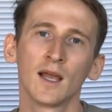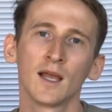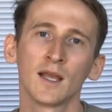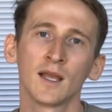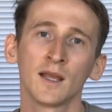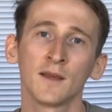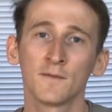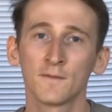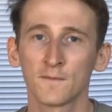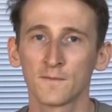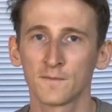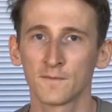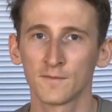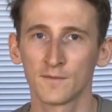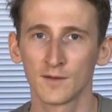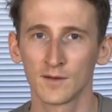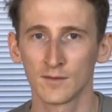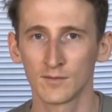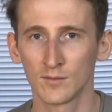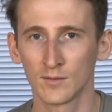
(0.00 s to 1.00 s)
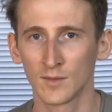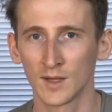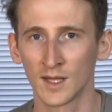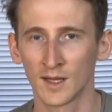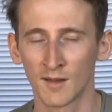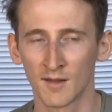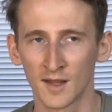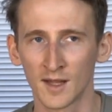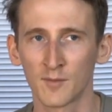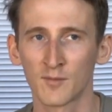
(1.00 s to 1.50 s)
If
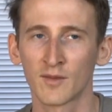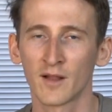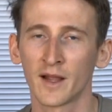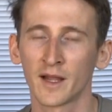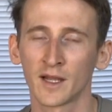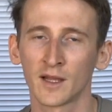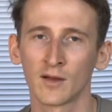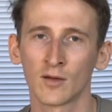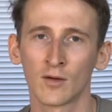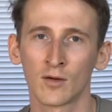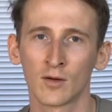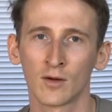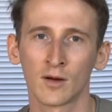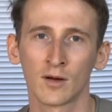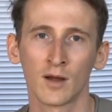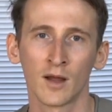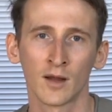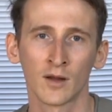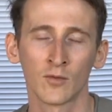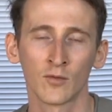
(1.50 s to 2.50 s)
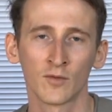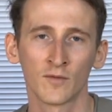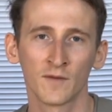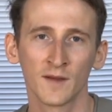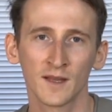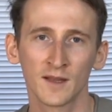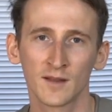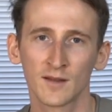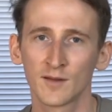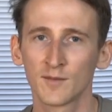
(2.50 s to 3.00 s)
it seems like you're a good
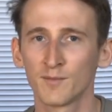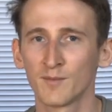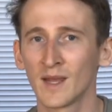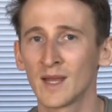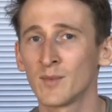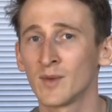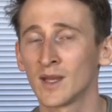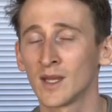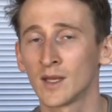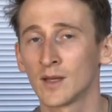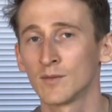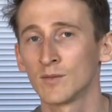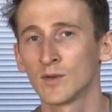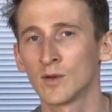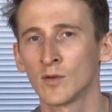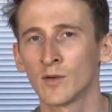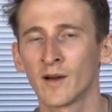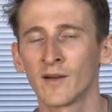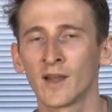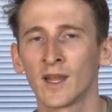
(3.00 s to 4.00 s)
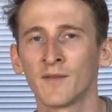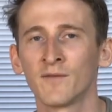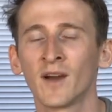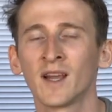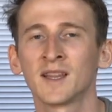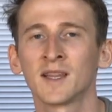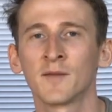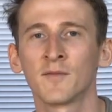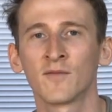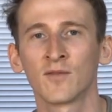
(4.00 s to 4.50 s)
fit, maybe you
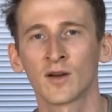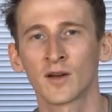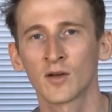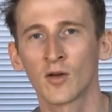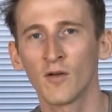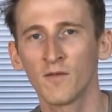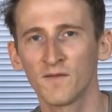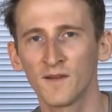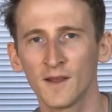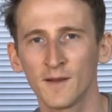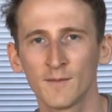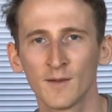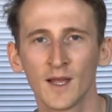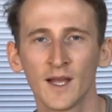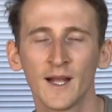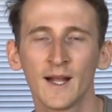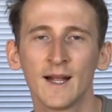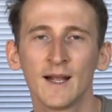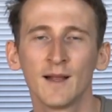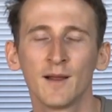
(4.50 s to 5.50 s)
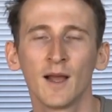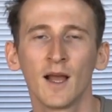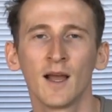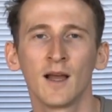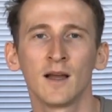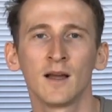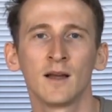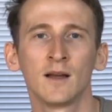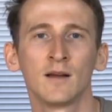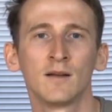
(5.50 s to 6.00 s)
invite them for a coffee.
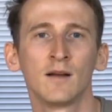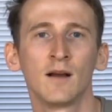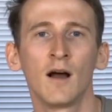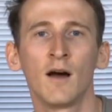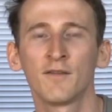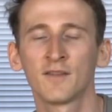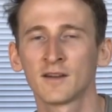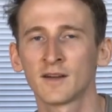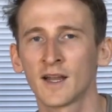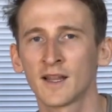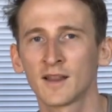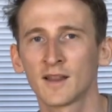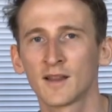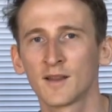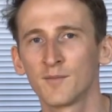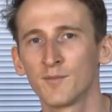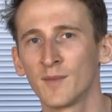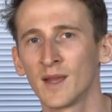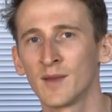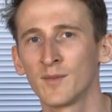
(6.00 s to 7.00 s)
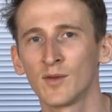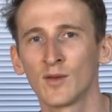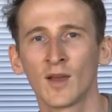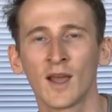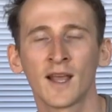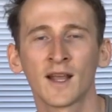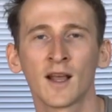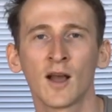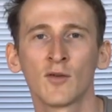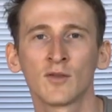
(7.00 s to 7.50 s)
After that, maybe you
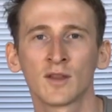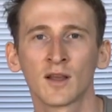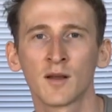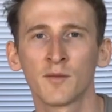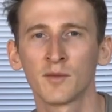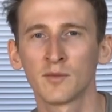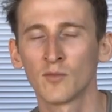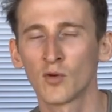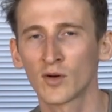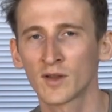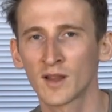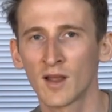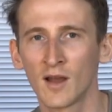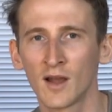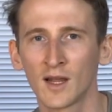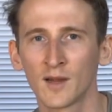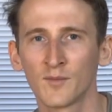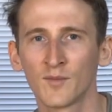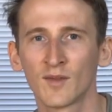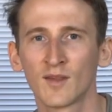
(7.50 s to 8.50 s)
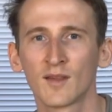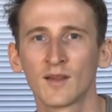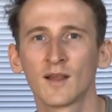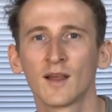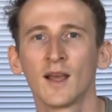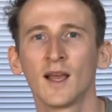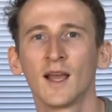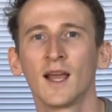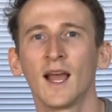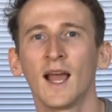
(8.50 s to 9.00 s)
hang out a couple more times,
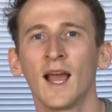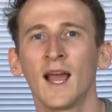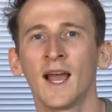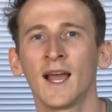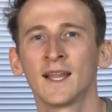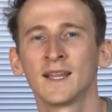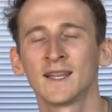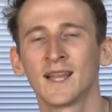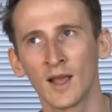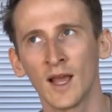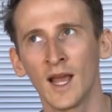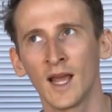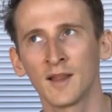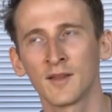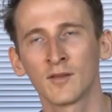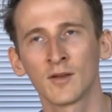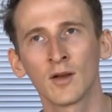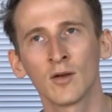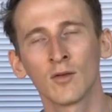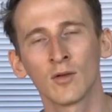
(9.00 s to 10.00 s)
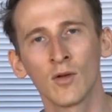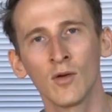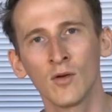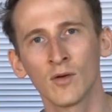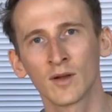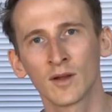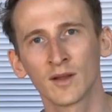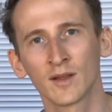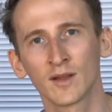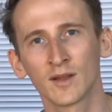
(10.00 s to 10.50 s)
and as you go
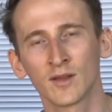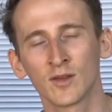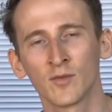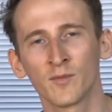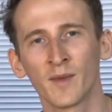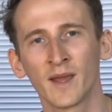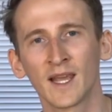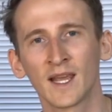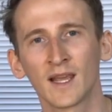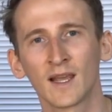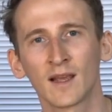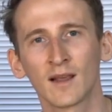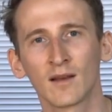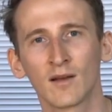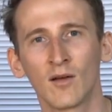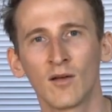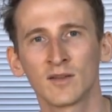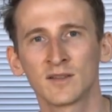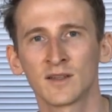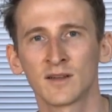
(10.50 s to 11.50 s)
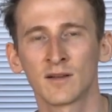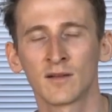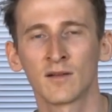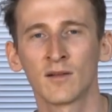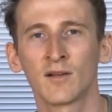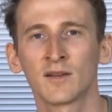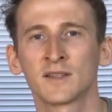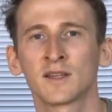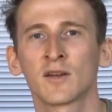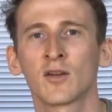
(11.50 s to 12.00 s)
along, you make larger and
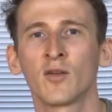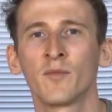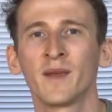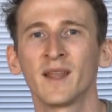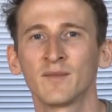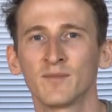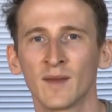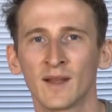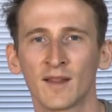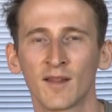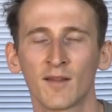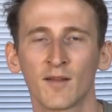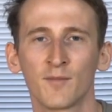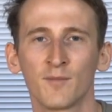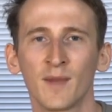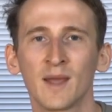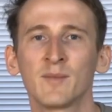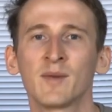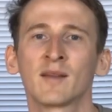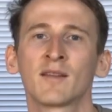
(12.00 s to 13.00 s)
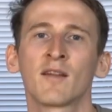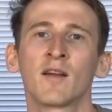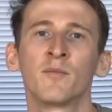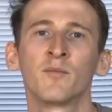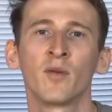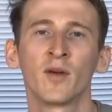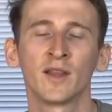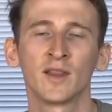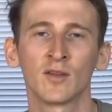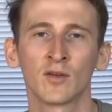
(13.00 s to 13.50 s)
larger commitments. Maybe at some
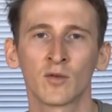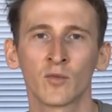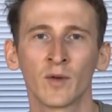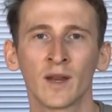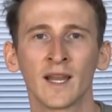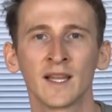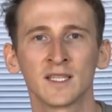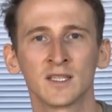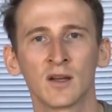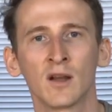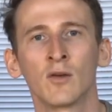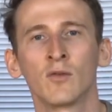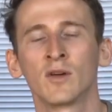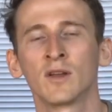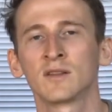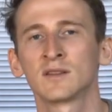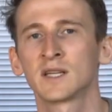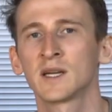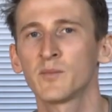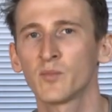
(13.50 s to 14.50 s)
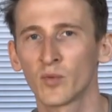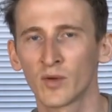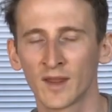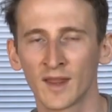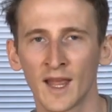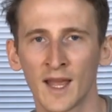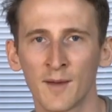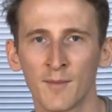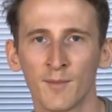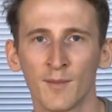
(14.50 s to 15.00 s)
point you're willing to go on a trip with
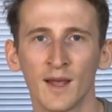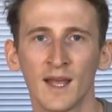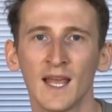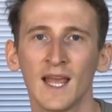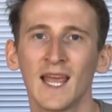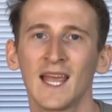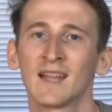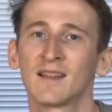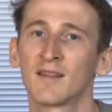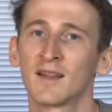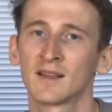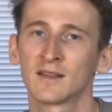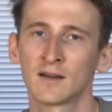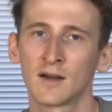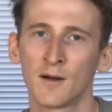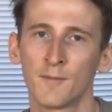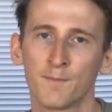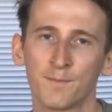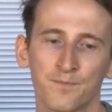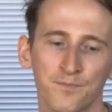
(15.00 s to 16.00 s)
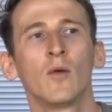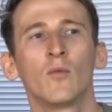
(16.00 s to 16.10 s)
them, etc.